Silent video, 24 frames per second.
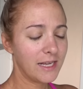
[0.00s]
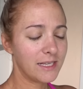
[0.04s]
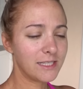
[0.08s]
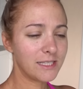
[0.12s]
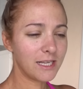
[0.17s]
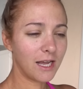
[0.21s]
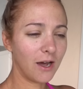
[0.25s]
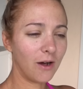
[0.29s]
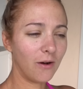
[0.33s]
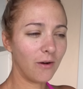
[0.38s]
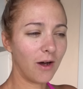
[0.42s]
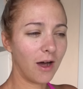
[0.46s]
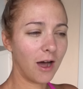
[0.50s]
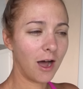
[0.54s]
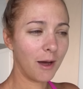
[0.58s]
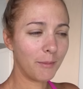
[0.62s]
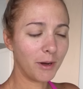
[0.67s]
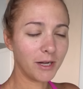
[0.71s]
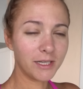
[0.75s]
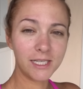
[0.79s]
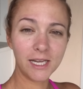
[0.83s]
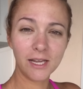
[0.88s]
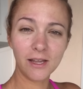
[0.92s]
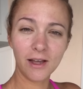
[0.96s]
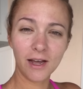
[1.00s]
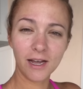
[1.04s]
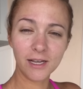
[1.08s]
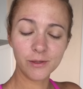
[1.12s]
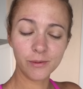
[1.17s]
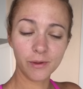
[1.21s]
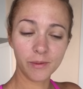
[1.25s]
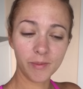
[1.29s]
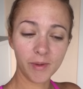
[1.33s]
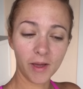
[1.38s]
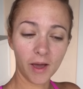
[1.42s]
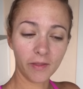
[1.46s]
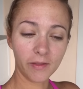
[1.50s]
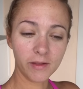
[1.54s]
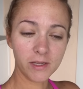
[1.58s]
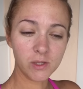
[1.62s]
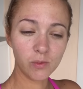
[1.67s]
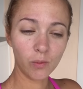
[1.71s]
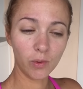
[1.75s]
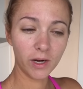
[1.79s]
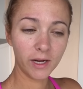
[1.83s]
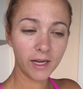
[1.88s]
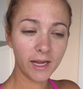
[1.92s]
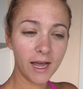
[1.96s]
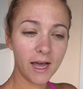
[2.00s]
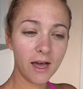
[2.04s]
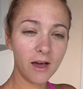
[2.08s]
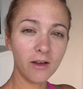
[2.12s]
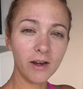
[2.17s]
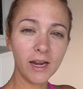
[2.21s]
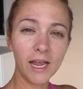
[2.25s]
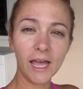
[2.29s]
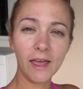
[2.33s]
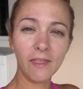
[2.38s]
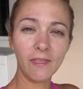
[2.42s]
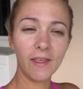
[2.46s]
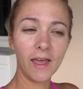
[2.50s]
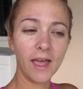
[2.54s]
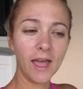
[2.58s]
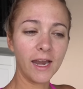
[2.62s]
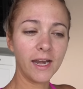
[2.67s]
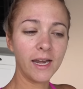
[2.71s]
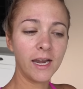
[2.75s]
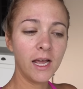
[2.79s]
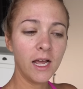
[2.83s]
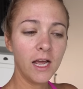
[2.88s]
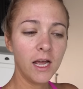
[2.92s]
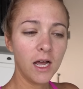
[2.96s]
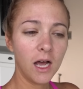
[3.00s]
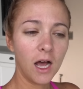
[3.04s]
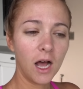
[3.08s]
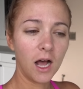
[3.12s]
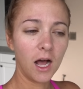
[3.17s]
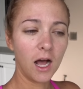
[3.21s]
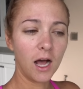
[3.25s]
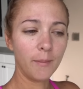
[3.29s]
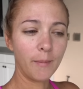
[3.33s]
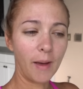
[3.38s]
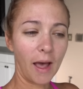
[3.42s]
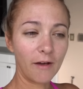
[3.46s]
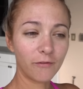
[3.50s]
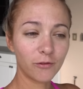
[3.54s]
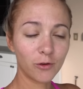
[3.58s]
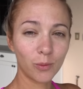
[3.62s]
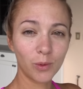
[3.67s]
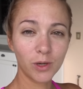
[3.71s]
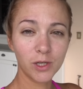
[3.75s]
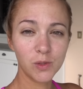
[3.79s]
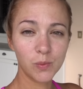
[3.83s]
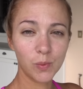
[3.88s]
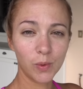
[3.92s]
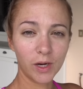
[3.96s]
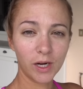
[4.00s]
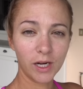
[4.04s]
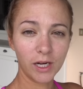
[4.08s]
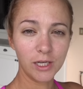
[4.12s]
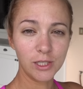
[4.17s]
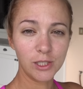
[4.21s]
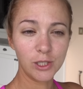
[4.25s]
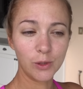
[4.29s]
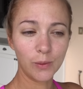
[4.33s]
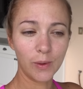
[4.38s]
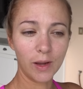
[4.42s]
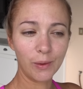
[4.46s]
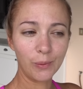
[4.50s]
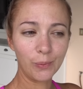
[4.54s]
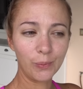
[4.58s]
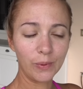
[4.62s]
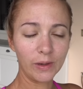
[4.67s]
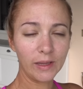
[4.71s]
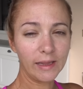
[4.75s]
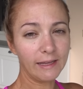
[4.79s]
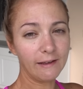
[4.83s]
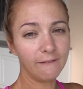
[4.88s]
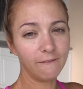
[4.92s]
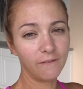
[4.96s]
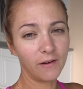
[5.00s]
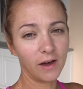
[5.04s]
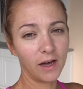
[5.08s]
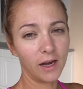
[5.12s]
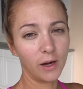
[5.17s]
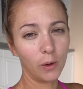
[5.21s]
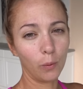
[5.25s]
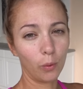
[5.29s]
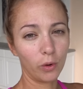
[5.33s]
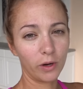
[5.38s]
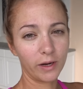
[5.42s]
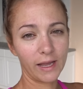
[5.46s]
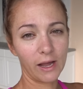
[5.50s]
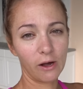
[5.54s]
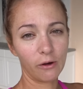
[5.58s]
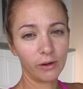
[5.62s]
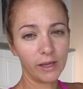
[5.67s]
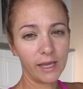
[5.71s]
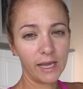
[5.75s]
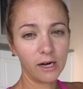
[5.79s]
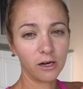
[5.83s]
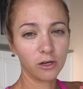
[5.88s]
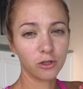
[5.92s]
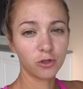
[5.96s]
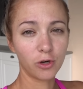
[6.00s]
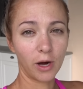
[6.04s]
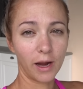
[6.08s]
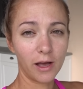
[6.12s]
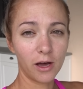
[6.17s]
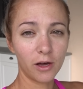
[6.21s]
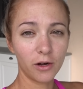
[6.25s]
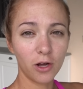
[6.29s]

So I'll take you guys with me on this workout, and then afterwards we're gonna do a really fun workout gear try